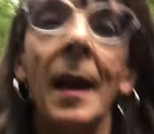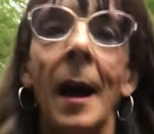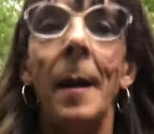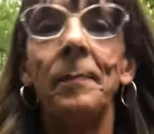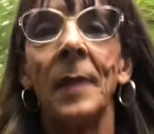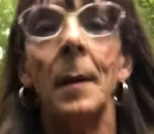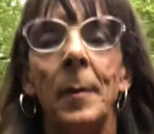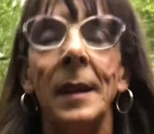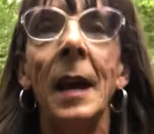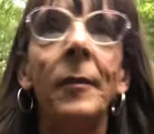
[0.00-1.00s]

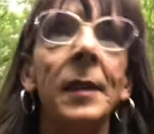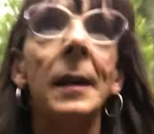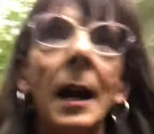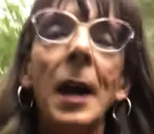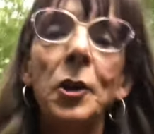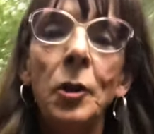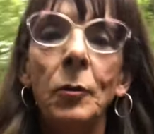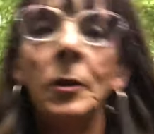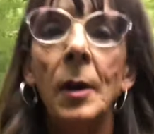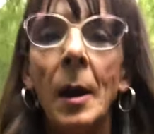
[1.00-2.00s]
But the other thing,
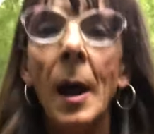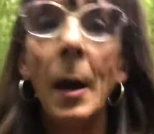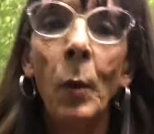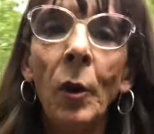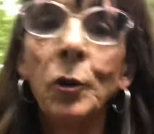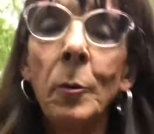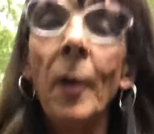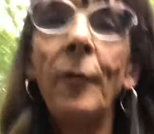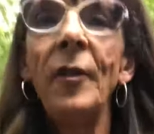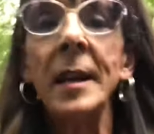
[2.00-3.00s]
when I do my
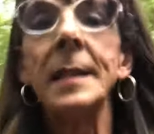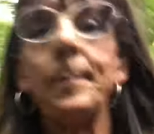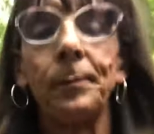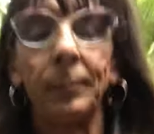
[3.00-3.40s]
feet,